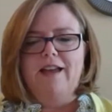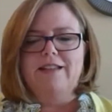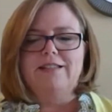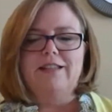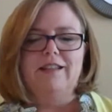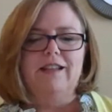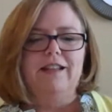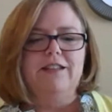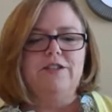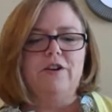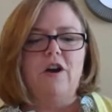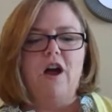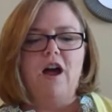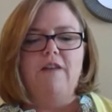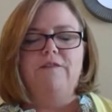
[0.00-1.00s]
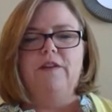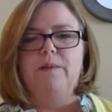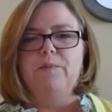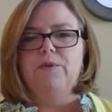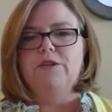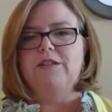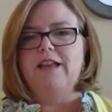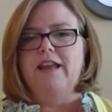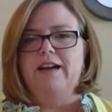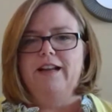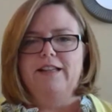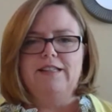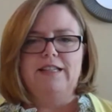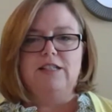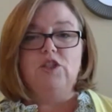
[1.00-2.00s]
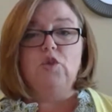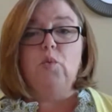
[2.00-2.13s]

excellence are often presented as these